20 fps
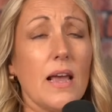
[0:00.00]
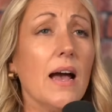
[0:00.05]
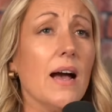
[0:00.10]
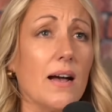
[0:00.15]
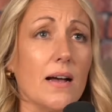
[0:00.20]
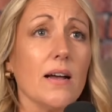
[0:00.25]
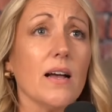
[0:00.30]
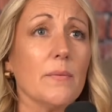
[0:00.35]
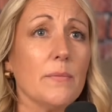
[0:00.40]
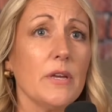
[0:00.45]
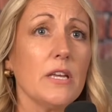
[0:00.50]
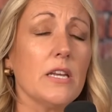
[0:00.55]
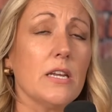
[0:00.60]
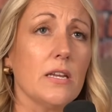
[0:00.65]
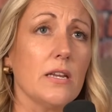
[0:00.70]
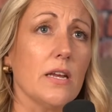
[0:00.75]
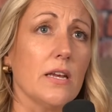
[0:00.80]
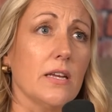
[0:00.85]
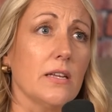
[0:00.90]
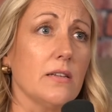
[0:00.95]
Yeah, I mean,
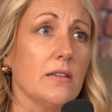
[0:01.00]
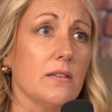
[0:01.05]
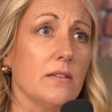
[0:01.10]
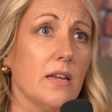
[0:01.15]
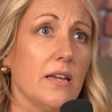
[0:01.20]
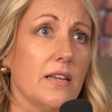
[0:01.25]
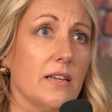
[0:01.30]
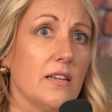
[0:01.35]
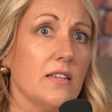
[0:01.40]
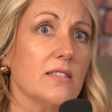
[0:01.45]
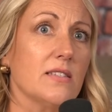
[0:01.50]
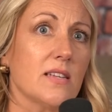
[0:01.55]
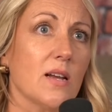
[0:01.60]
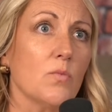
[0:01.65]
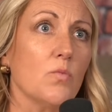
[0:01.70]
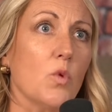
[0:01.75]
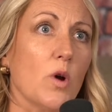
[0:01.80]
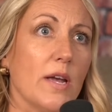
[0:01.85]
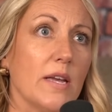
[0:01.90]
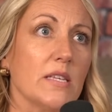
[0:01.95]
in in, in
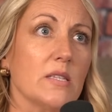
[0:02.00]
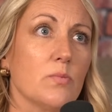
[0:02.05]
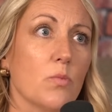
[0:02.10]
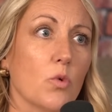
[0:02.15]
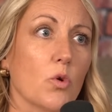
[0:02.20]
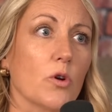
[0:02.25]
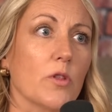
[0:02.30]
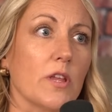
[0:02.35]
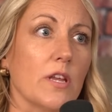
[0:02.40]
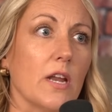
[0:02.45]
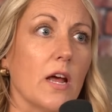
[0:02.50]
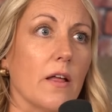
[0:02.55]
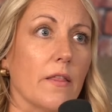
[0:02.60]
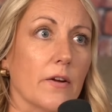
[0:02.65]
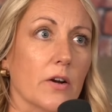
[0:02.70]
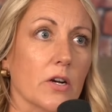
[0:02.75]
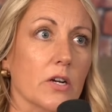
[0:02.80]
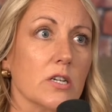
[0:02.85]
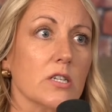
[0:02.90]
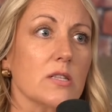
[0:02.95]
some ways more than
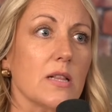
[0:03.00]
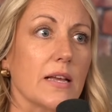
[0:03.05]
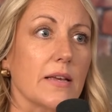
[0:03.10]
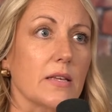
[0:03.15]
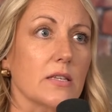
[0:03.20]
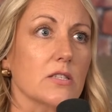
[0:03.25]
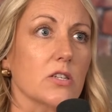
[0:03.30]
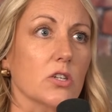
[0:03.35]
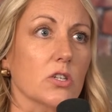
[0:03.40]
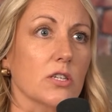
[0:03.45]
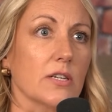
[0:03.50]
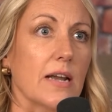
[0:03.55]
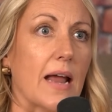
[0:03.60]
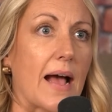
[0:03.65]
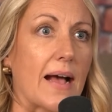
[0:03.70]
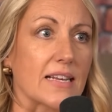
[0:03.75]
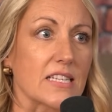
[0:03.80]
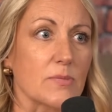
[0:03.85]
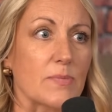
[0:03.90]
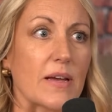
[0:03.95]
others, like
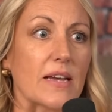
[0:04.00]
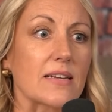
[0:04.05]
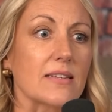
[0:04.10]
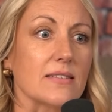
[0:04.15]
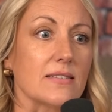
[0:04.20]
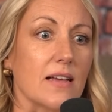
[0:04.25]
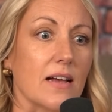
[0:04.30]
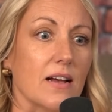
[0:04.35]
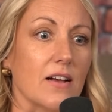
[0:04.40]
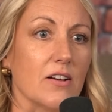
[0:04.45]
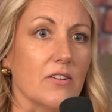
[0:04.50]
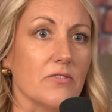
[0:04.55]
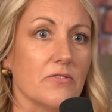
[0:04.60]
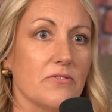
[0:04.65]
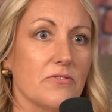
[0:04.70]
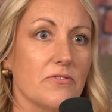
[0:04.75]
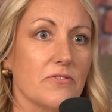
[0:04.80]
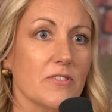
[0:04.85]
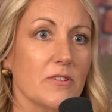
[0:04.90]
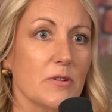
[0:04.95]
certain aspects
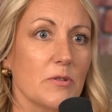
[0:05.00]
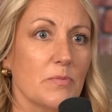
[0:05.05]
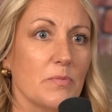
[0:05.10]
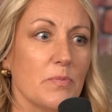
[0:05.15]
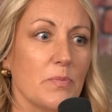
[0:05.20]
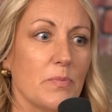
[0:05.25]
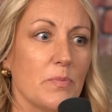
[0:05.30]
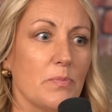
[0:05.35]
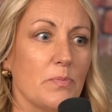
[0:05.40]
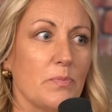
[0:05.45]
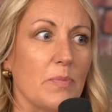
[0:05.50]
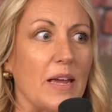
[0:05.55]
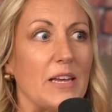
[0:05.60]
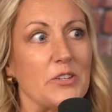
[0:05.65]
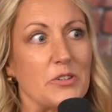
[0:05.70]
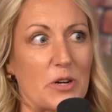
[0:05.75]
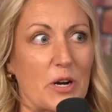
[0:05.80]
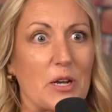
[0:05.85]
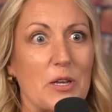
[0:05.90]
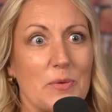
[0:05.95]
of. Mm -hmm
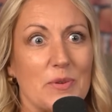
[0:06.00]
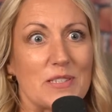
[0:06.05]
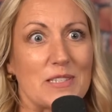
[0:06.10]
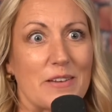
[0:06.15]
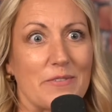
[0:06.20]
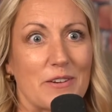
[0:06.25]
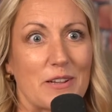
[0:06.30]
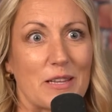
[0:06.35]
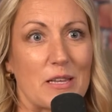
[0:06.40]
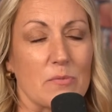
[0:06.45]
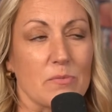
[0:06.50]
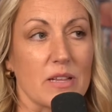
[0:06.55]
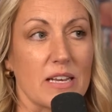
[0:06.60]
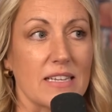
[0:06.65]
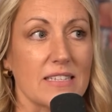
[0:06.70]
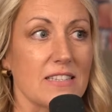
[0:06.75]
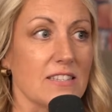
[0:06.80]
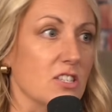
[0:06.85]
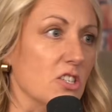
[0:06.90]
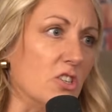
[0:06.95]
patriarchy was definitely in
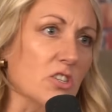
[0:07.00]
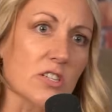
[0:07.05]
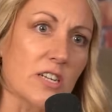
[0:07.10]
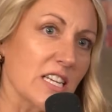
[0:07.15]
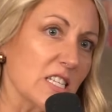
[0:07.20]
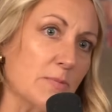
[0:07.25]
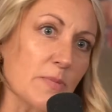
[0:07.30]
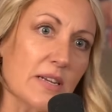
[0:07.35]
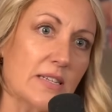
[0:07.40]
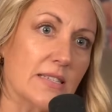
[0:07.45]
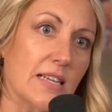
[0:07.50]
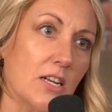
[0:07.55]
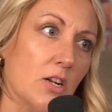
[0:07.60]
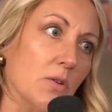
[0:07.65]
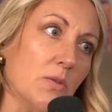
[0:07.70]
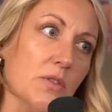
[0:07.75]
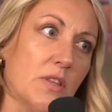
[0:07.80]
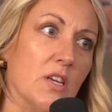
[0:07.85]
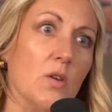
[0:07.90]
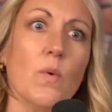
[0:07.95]
place in certain aspects i
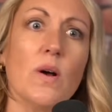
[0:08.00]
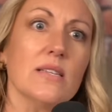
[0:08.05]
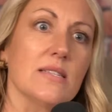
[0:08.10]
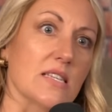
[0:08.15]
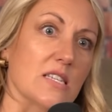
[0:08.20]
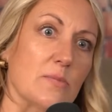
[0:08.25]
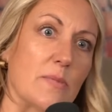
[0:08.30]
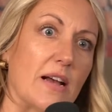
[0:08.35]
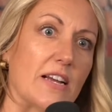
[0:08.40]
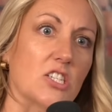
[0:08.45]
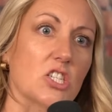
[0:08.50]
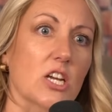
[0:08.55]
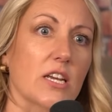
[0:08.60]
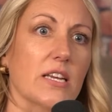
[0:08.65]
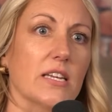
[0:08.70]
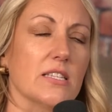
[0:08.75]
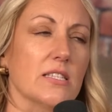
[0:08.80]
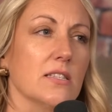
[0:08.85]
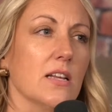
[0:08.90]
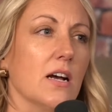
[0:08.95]
don't think was as much
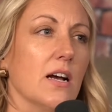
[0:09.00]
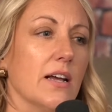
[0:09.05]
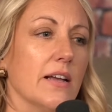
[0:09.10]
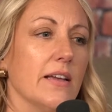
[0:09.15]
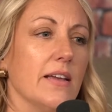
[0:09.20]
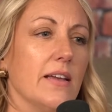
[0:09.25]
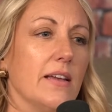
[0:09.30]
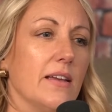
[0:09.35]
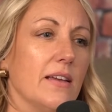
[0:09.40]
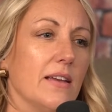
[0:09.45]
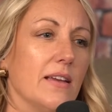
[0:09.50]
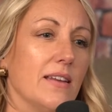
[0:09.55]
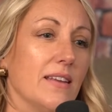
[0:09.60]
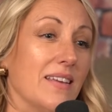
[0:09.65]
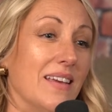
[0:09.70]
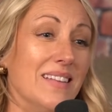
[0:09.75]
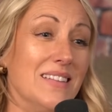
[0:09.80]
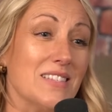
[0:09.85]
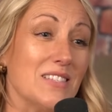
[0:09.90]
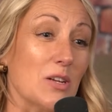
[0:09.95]
like it's not
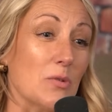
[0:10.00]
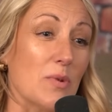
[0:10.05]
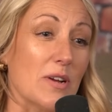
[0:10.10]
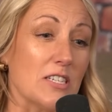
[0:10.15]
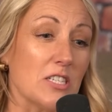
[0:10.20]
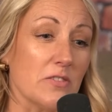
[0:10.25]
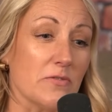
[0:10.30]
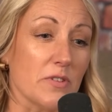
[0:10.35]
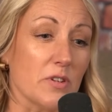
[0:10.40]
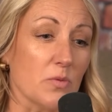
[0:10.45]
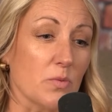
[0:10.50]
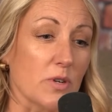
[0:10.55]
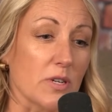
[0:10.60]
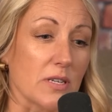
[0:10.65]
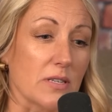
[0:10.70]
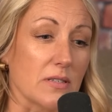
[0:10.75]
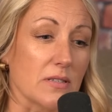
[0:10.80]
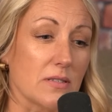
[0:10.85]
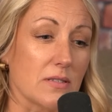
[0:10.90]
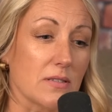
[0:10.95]
and again so much of it
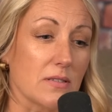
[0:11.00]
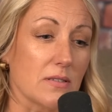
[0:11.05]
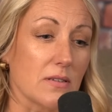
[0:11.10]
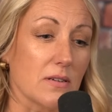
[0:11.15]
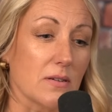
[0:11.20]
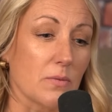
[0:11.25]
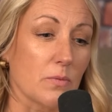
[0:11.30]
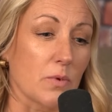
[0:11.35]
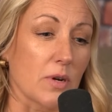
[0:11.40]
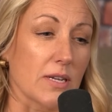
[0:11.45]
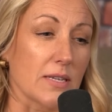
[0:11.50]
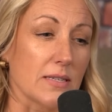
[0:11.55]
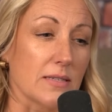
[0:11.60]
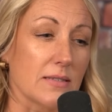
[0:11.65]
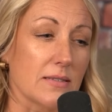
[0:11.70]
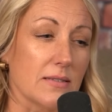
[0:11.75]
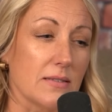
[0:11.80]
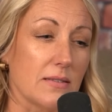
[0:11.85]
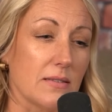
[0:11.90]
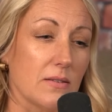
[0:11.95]
was
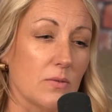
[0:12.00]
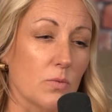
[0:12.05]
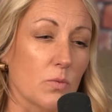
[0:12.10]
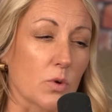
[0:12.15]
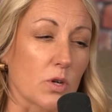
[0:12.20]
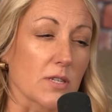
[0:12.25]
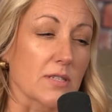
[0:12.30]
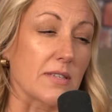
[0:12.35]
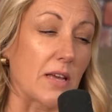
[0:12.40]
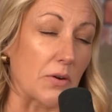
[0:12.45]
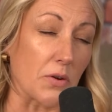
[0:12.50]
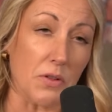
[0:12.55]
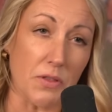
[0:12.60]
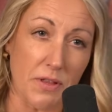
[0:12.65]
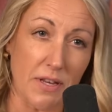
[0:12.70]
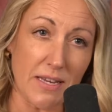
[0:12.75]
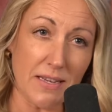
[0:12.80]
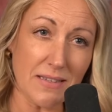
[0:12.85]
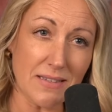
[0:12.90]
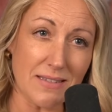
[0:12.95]
was were subtle
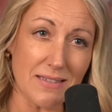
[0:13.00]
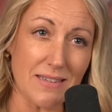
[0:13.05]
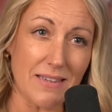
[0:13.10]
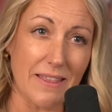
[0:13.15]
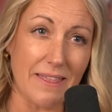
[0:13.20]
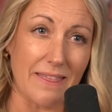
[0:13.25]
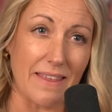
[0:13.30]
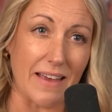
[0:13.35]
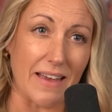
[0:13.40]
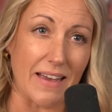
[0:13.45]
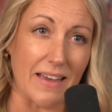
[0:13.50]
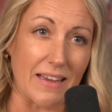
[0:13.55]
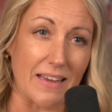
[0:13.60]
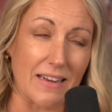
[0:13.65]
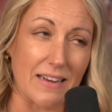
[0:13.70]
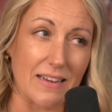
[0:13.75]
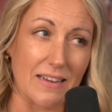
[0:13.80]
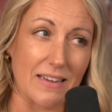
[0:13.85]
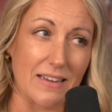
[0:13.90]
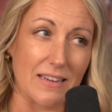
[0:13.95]
things
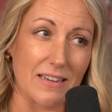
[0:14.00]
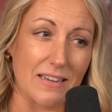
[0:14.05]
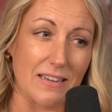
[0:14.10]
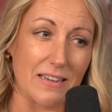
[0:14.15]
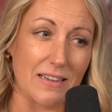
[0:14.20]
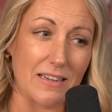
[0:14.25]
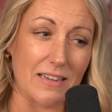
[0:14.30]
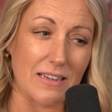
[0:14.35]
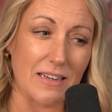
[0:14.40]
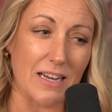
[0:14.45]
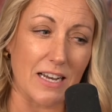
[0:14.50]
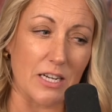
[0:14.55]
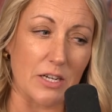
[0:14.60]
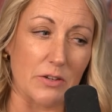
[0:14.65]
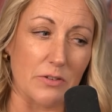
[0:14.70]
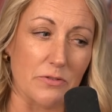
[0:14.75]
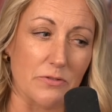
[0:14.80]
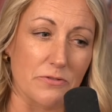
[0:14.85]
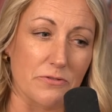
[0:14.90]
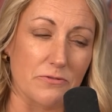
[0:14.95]
that
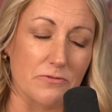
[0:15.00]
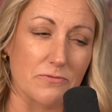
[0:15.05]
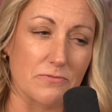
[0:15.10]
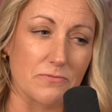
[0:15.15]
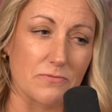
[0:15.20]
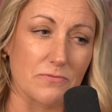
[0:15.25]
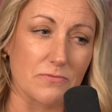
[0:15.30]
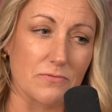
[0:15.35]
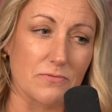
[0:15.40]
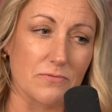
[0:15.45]
kind of